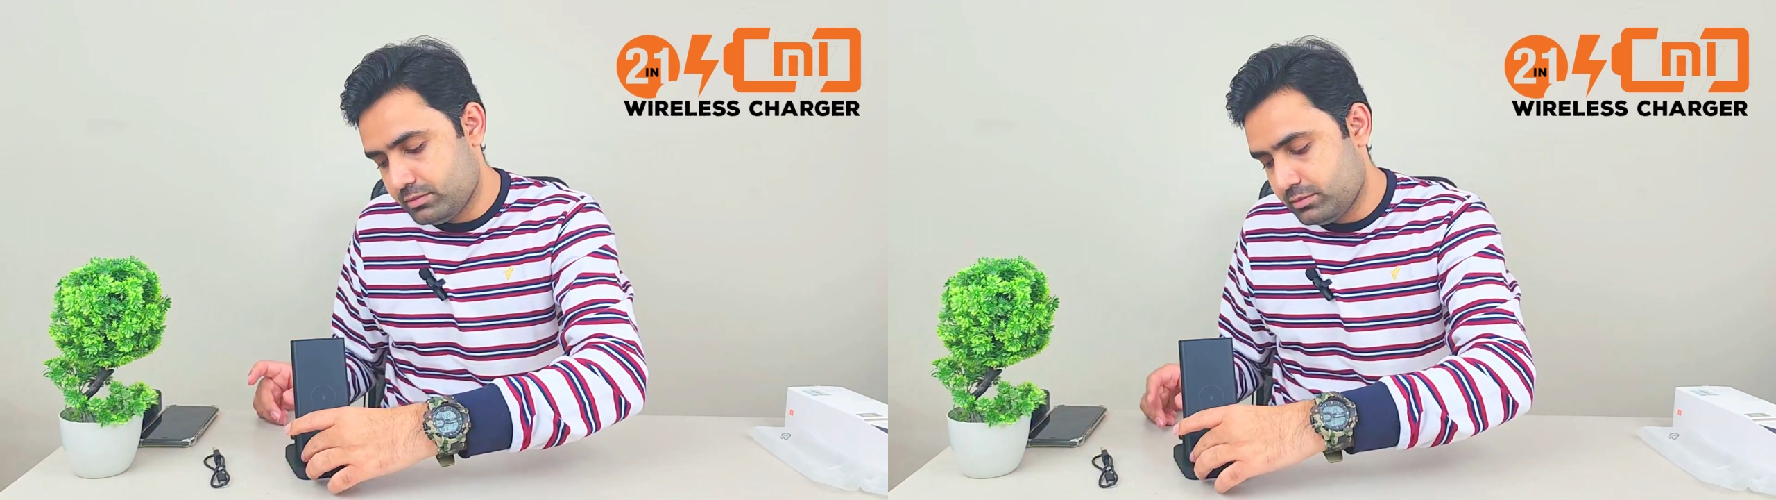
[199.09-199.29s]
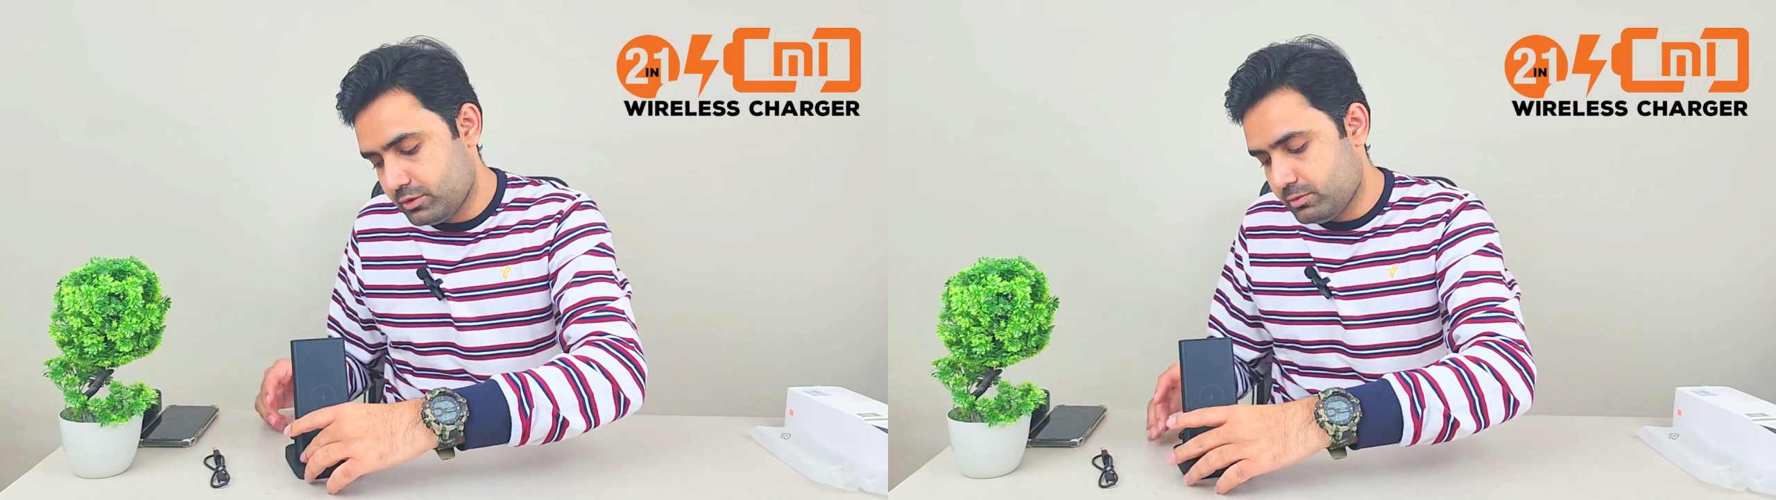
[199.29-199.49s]

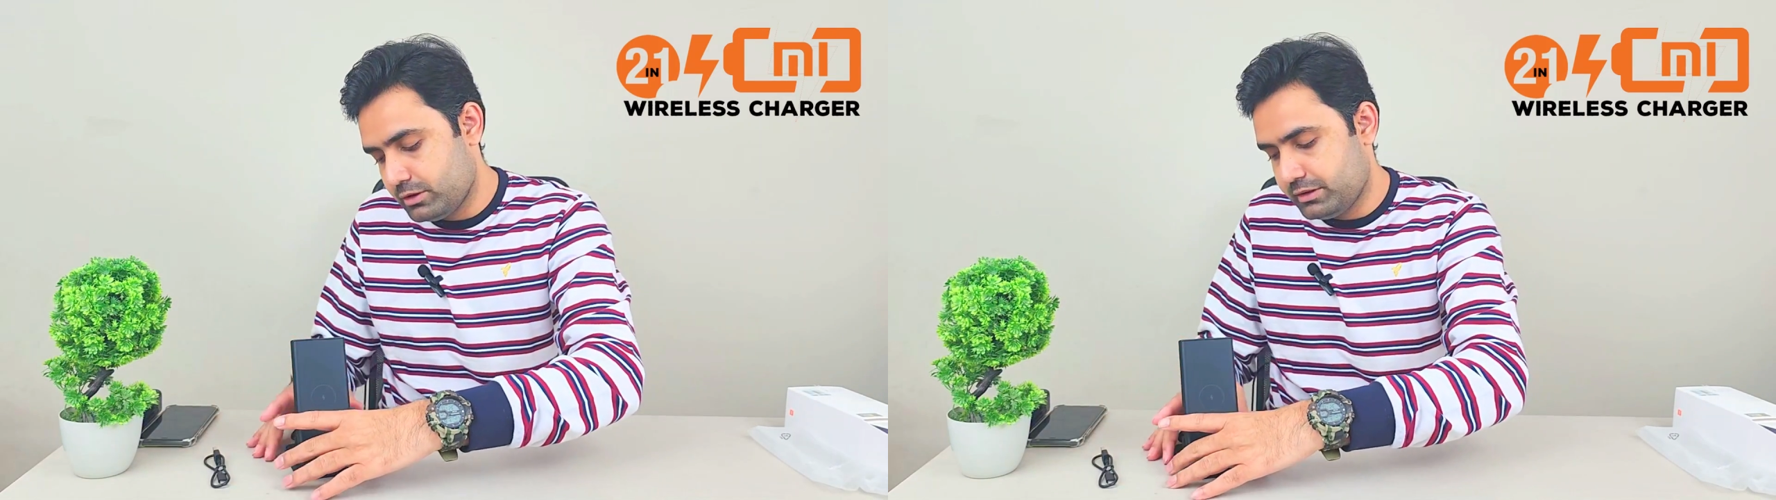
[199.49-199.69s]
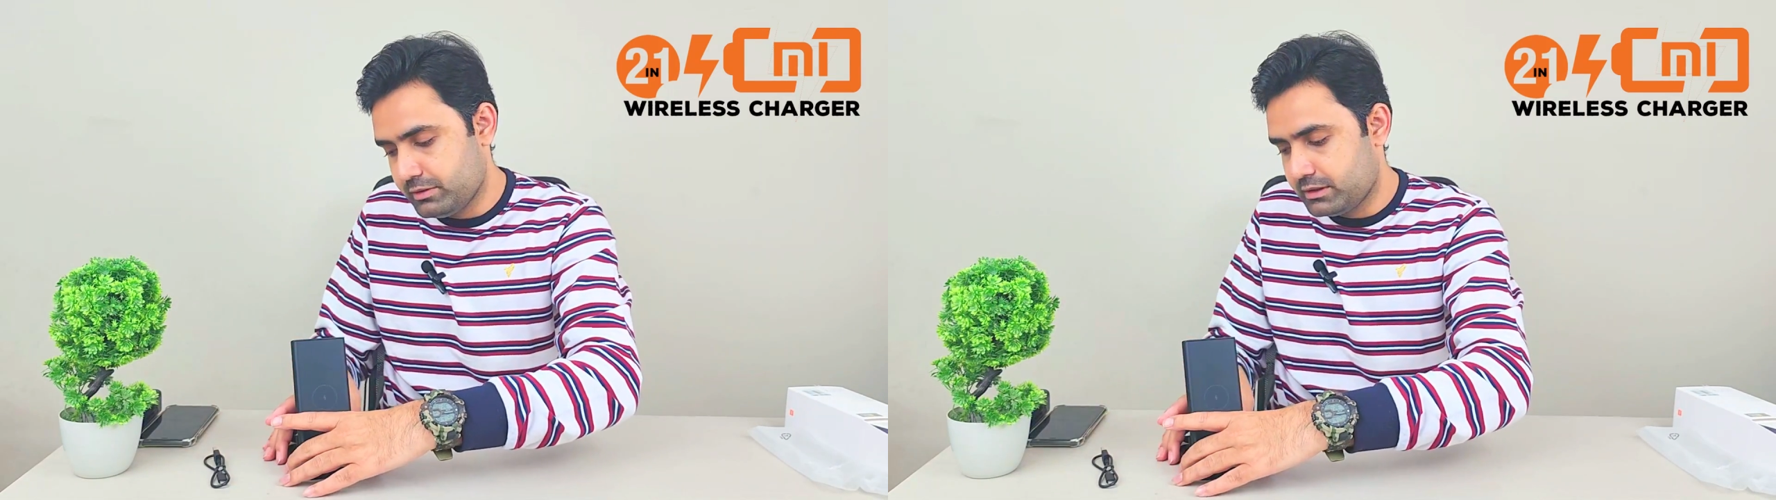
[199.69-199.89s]

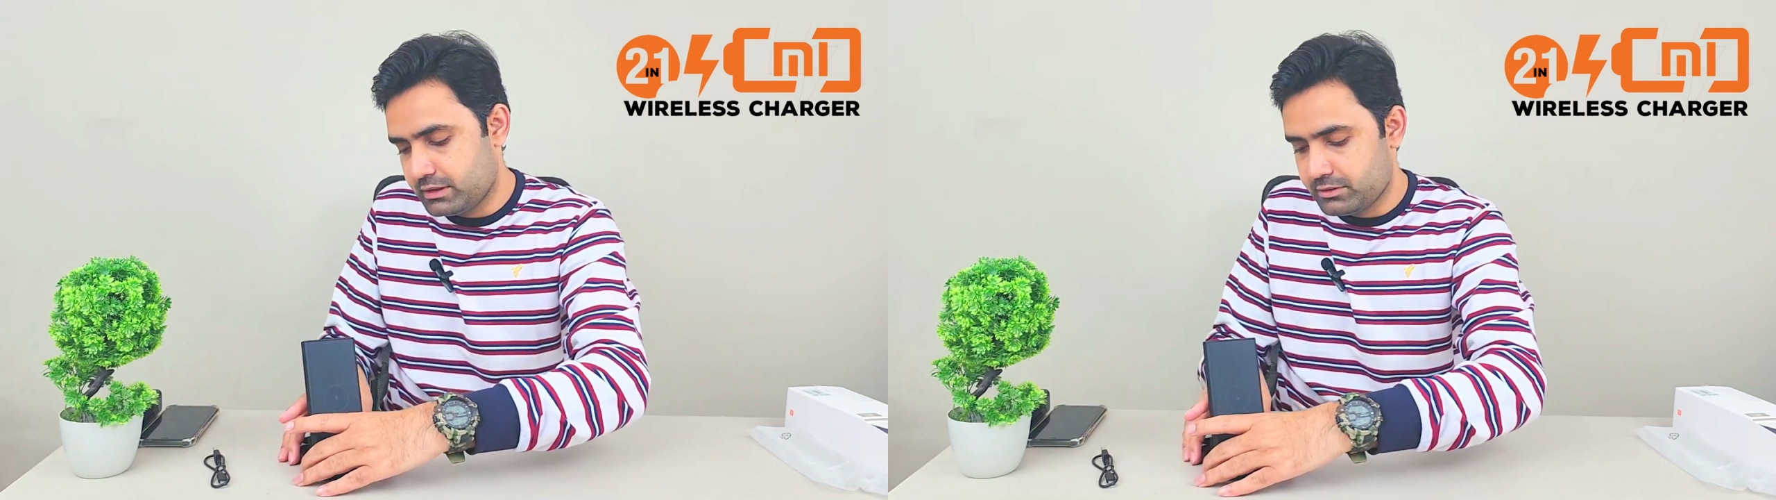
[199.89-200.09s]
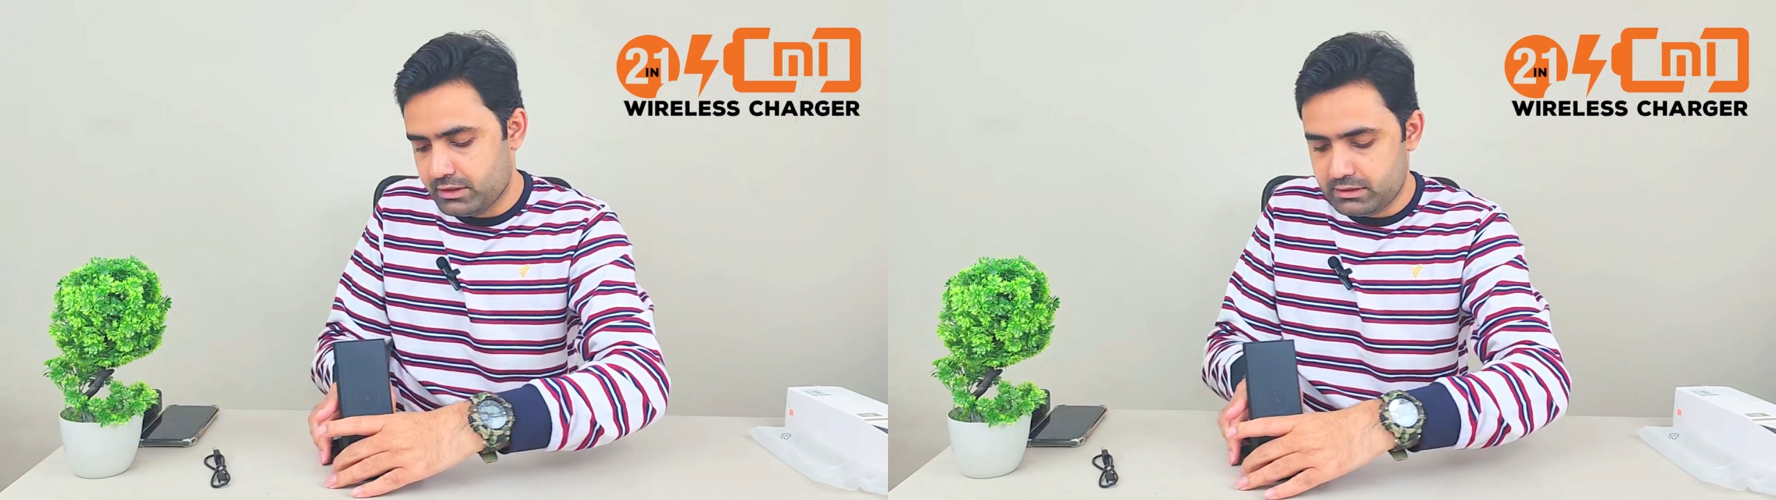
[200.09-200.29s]
mobile device
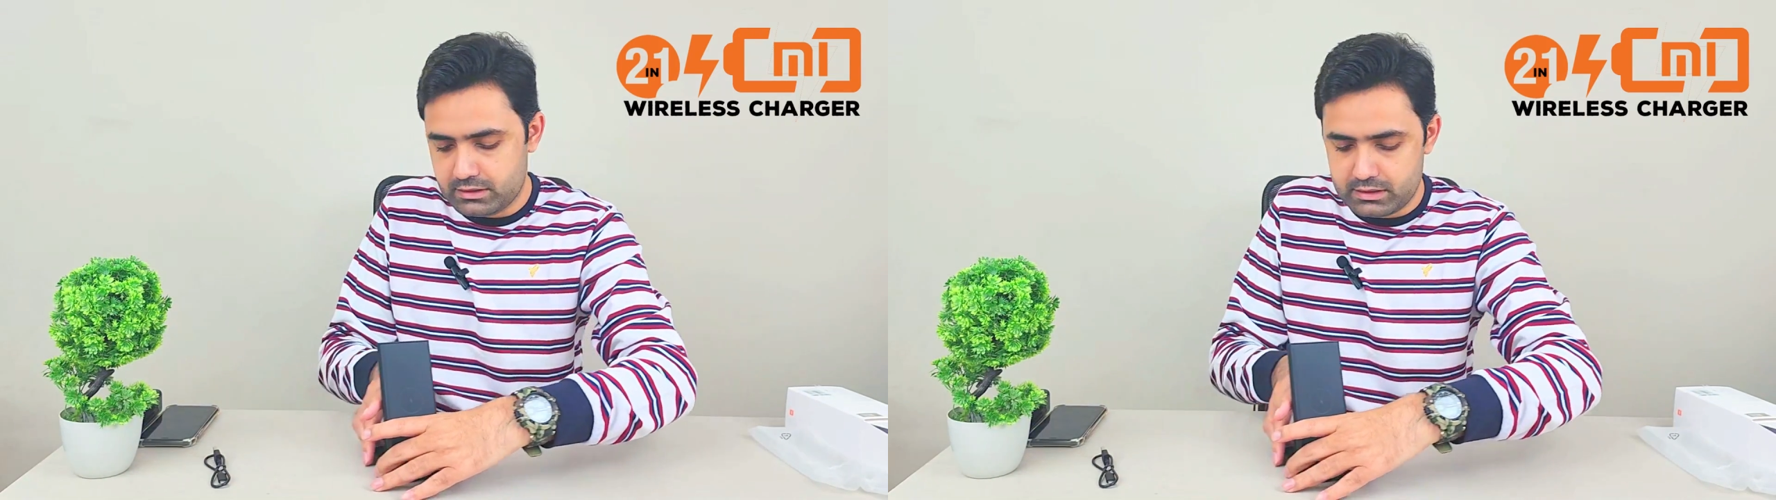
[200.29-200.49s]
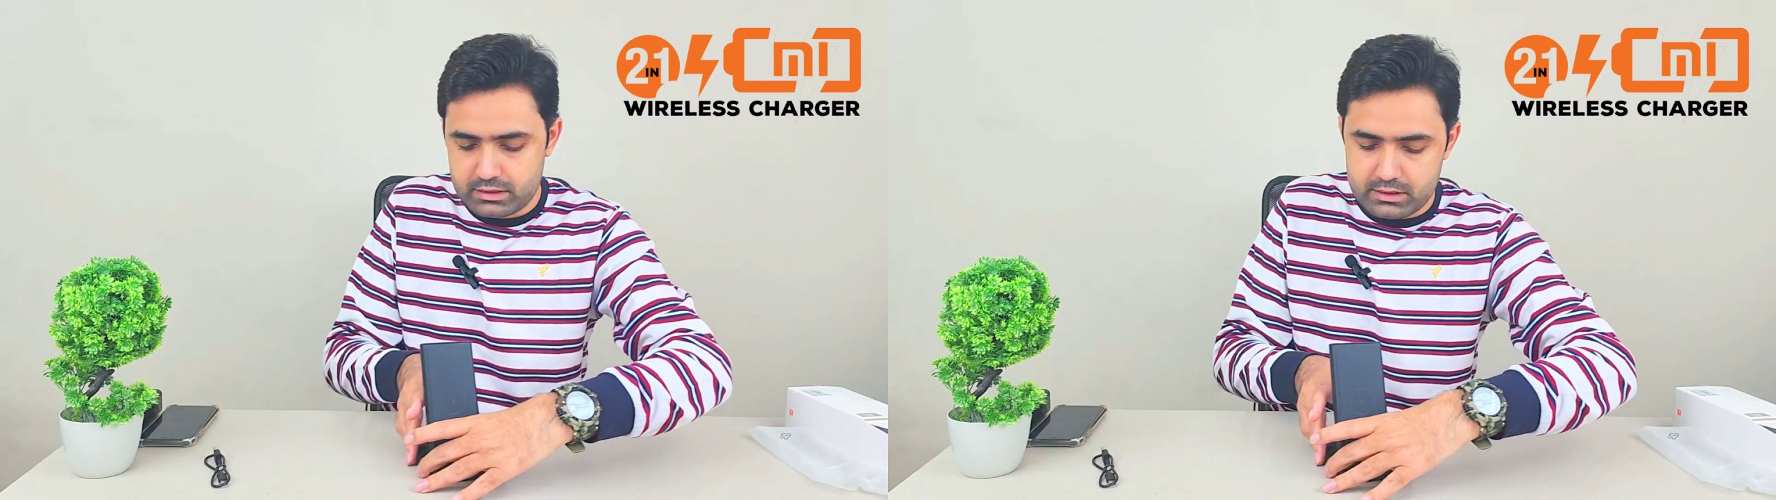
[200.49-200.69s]
can rest